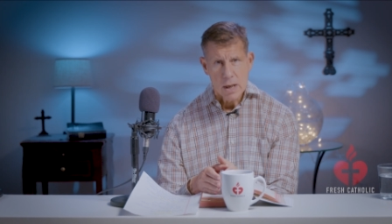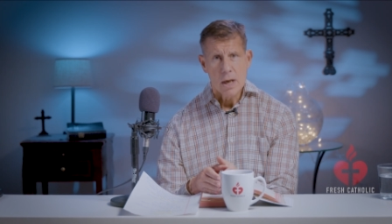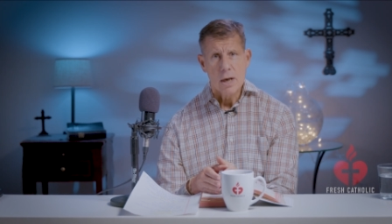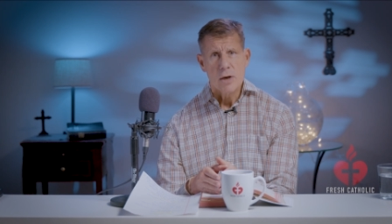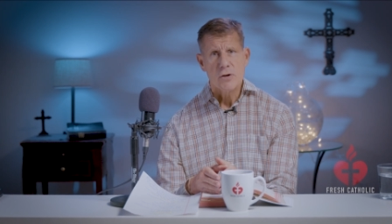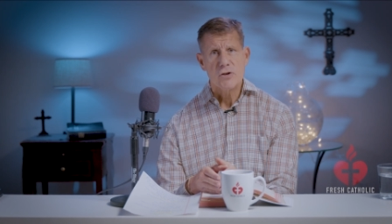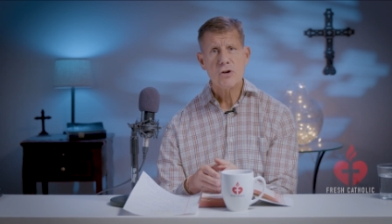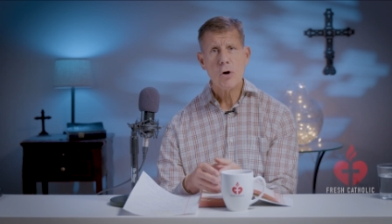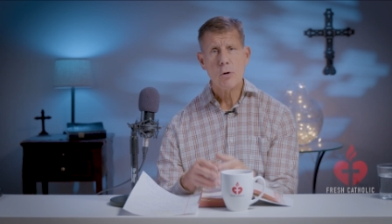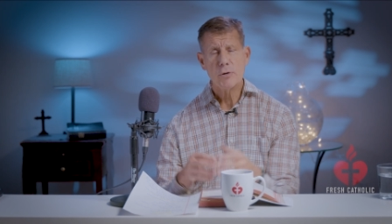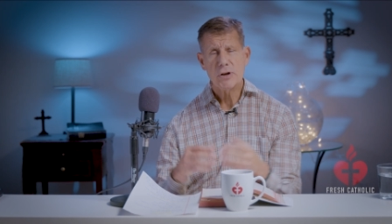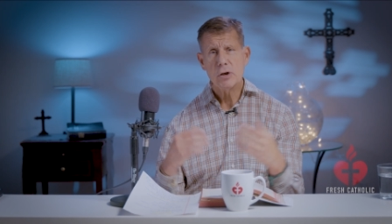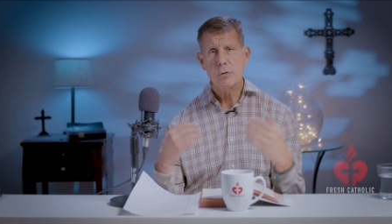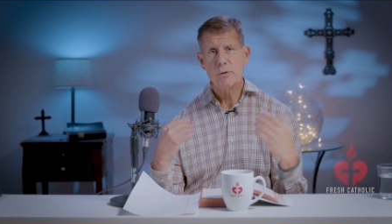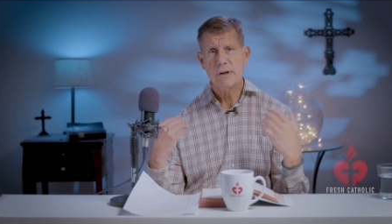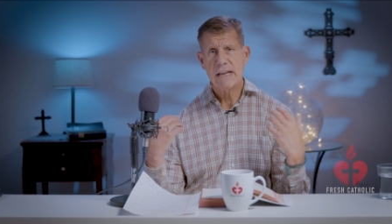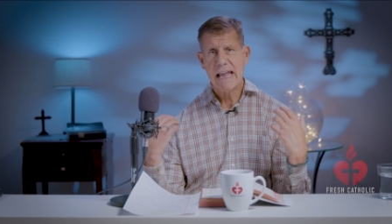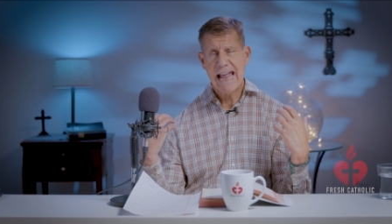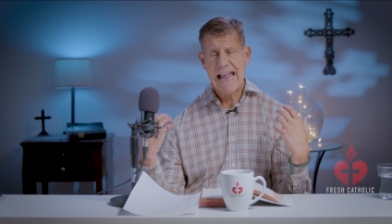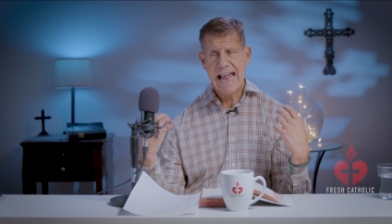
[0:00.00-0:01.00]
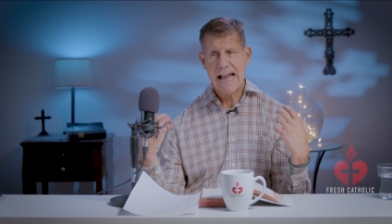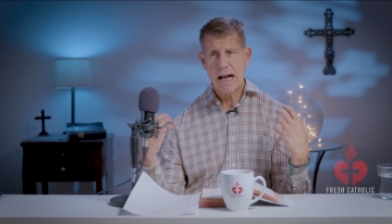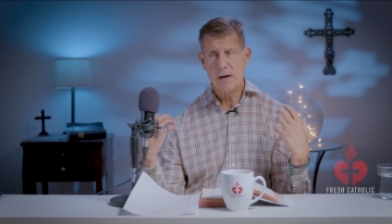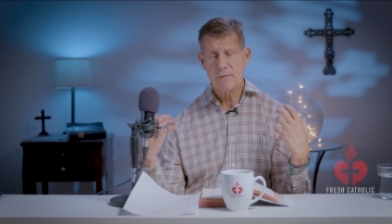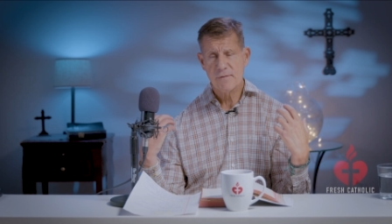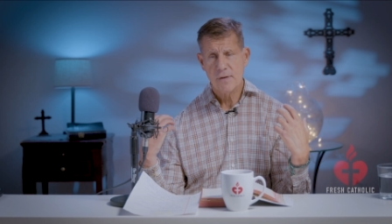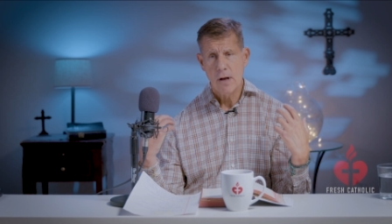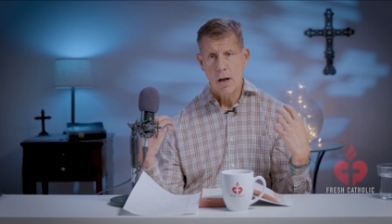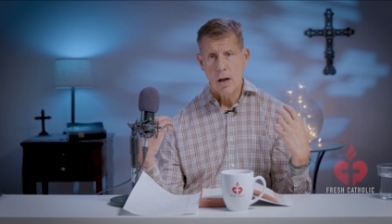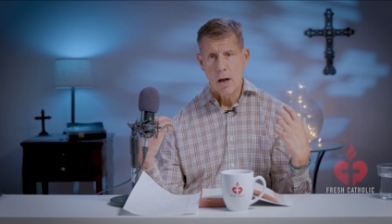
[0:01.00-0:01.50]
So you would
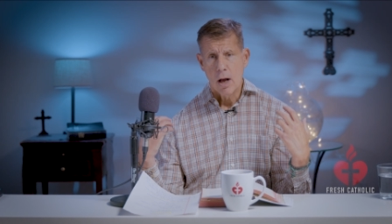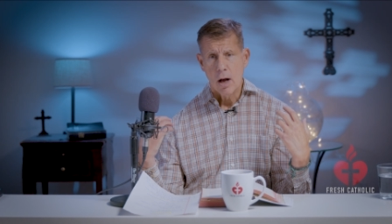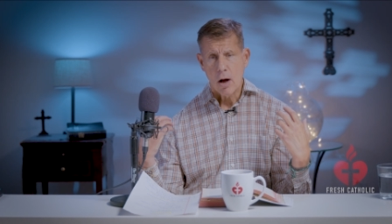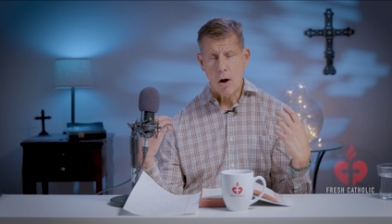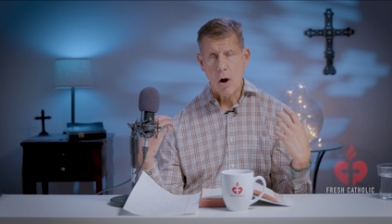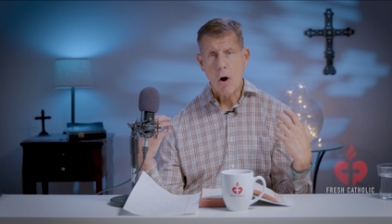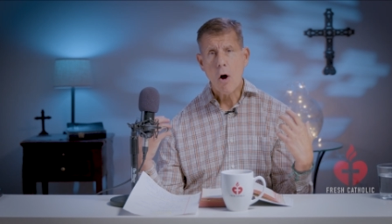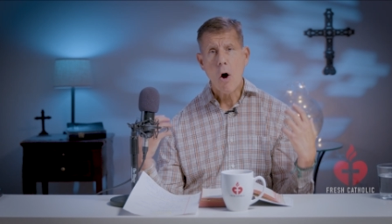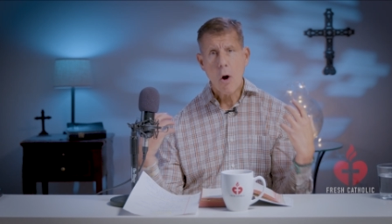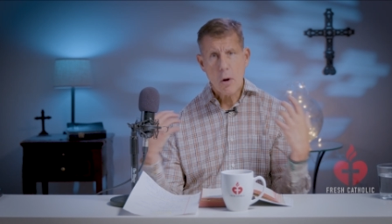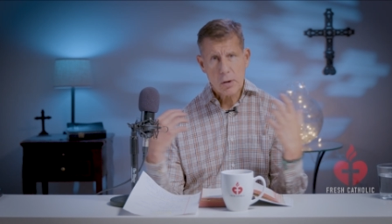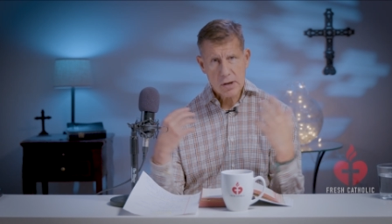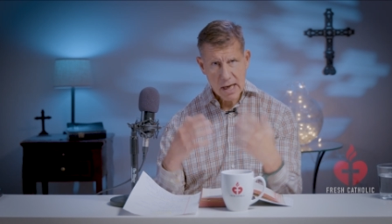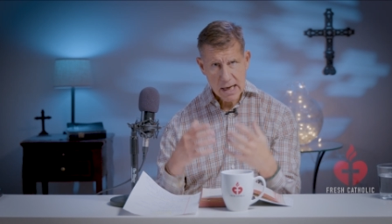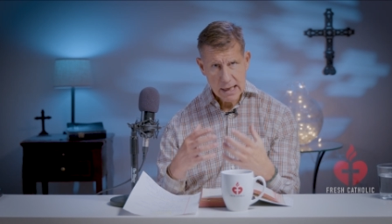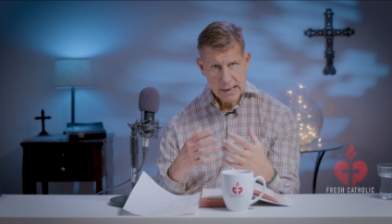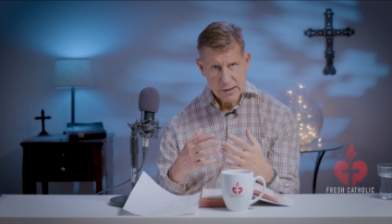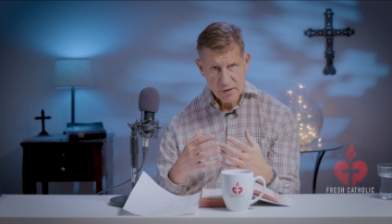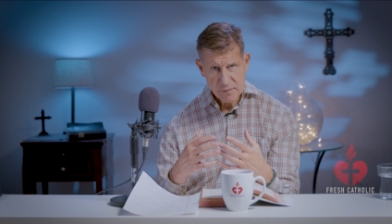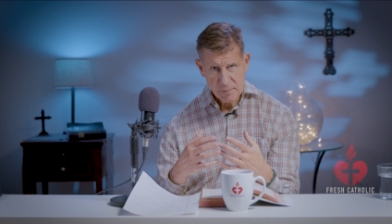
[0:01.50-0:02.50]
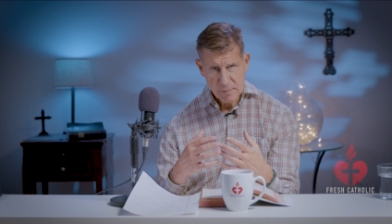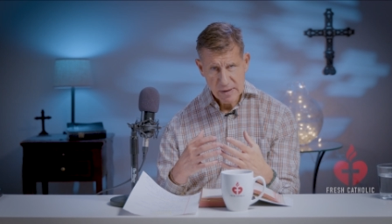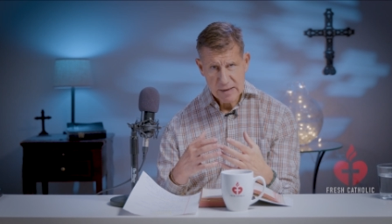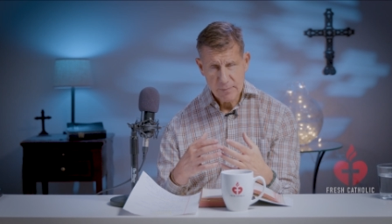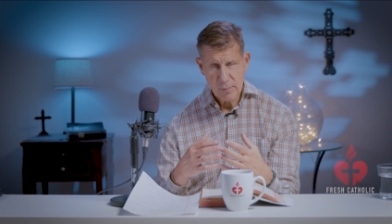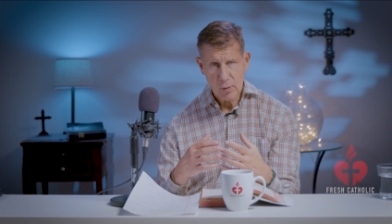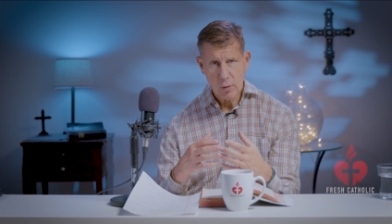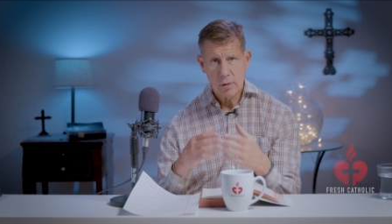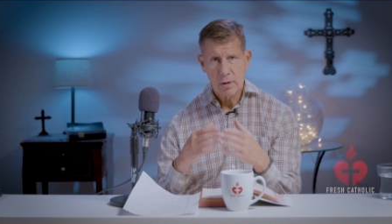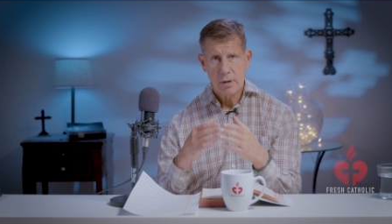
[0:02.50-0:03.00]
have all kinds of
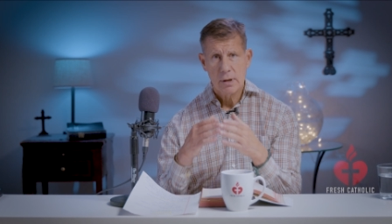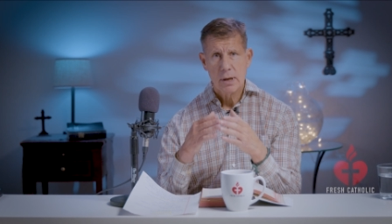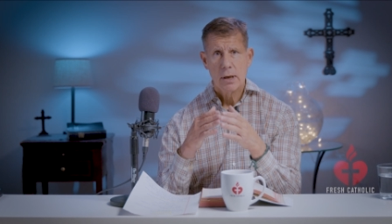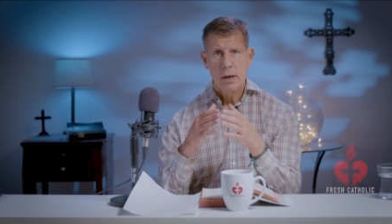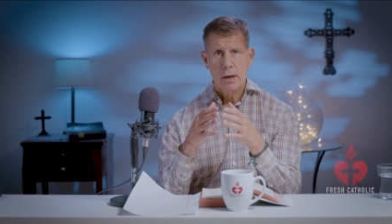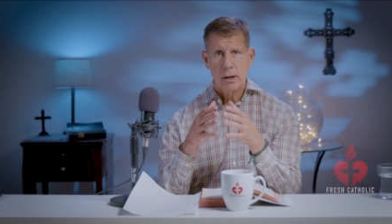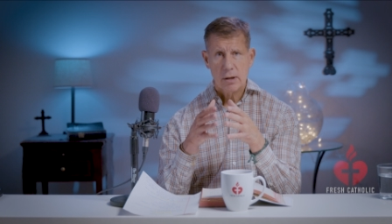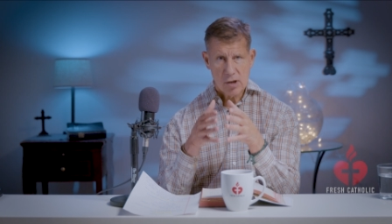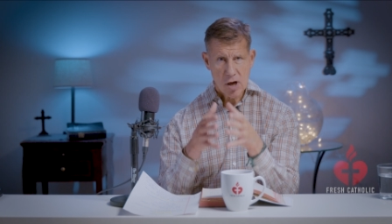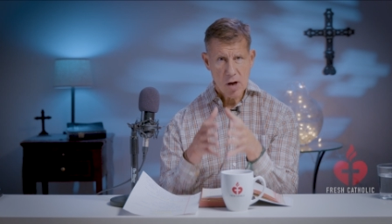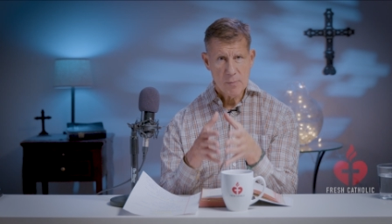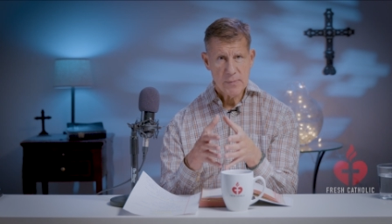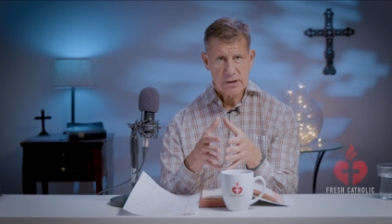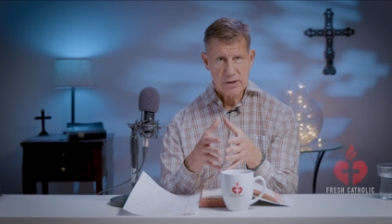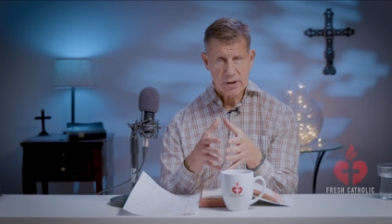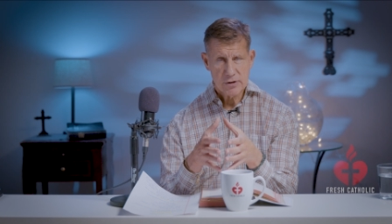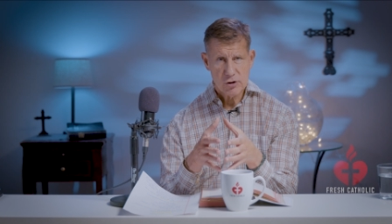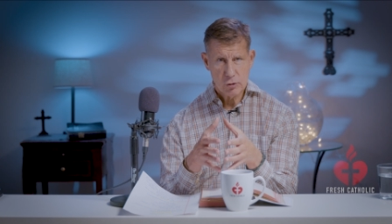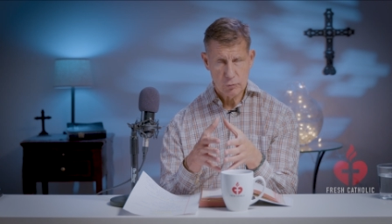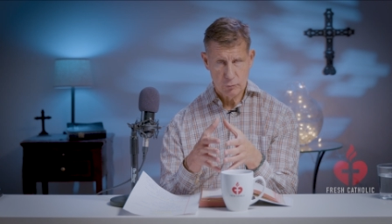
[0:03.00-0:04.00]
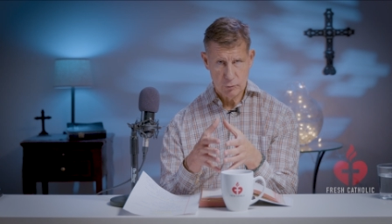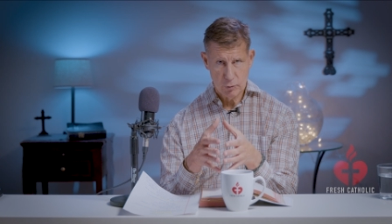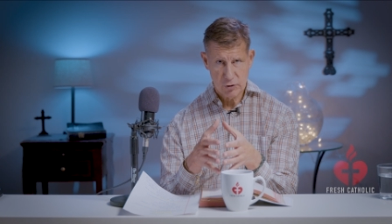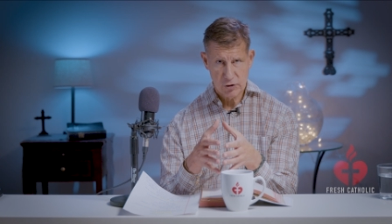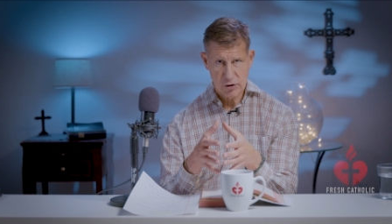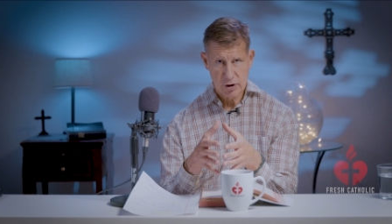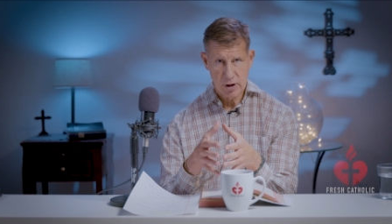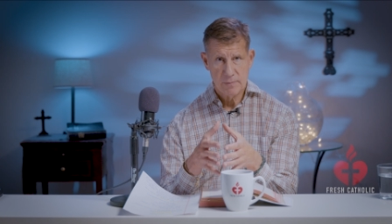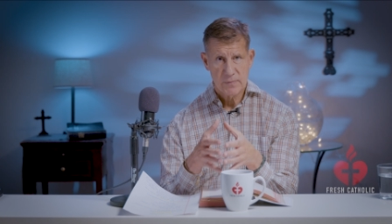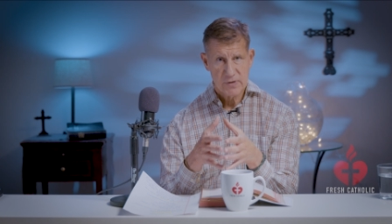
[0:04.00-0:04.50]
people coming to
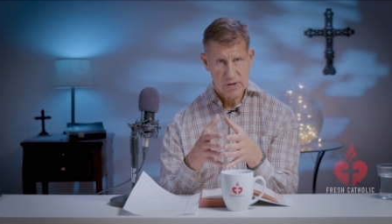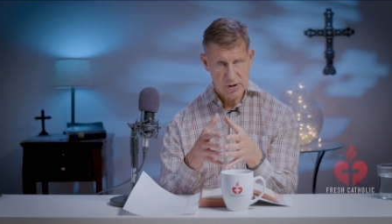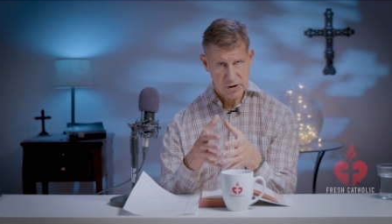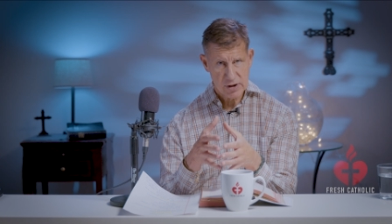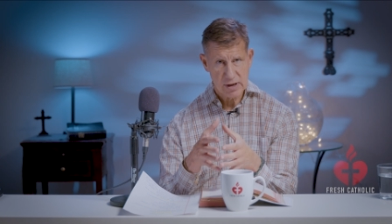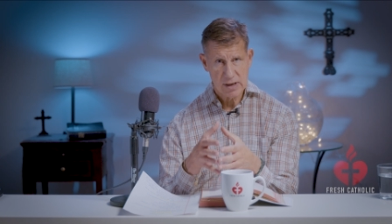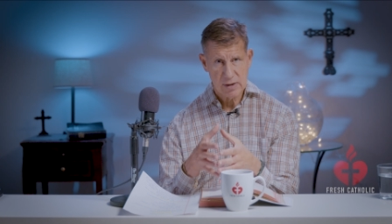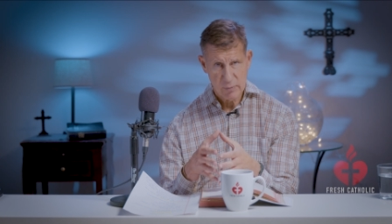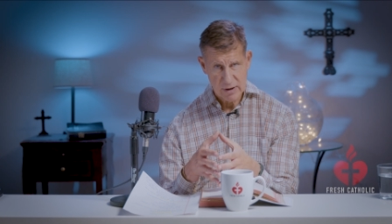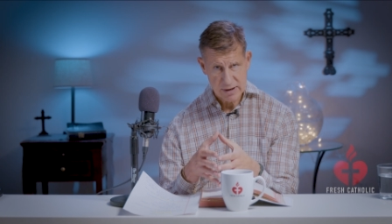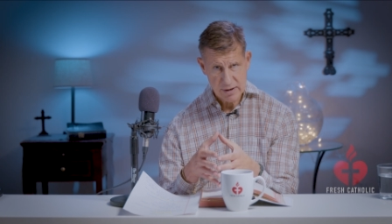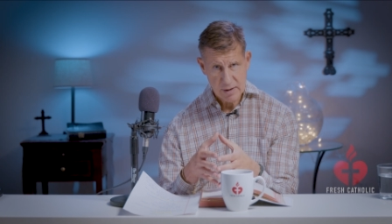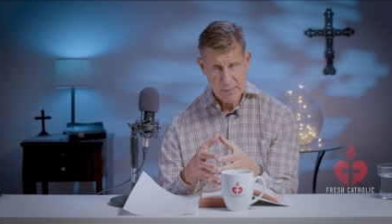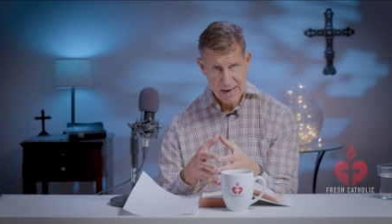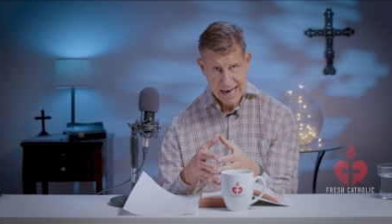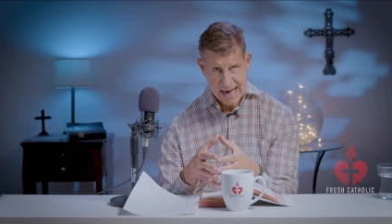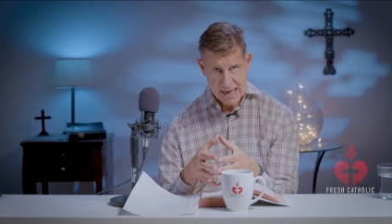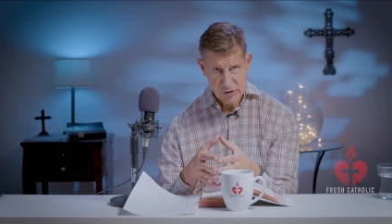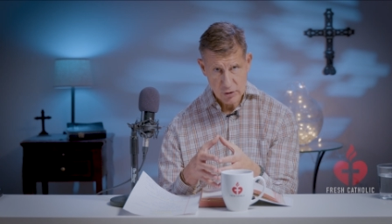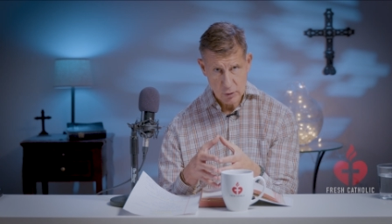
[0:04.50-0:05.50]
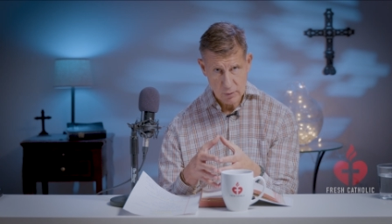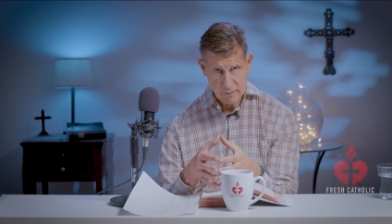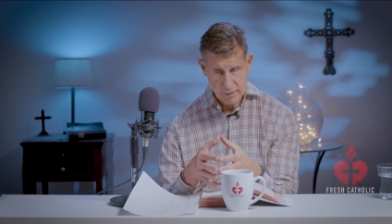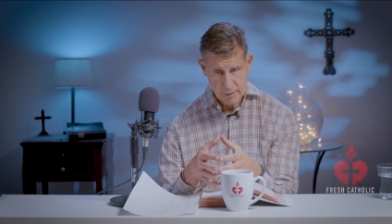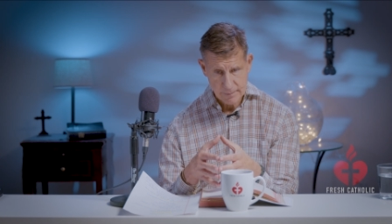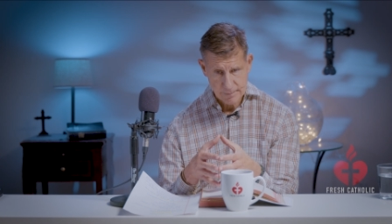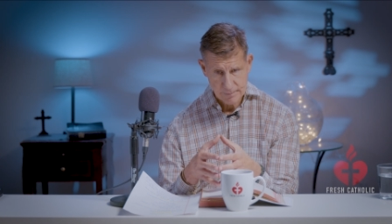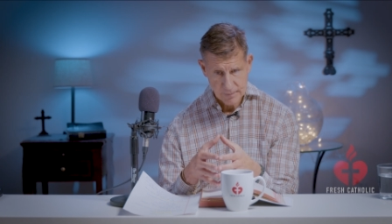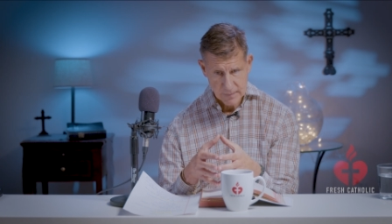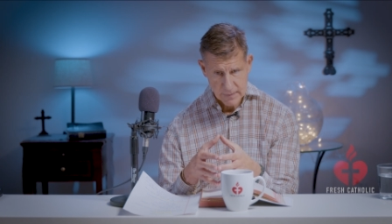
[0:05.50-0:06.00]
Jerusalem to celebrate the
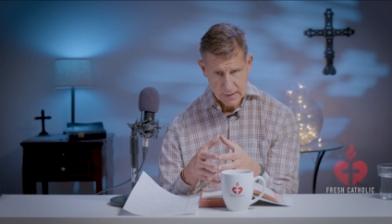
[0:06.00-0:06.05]
Passover.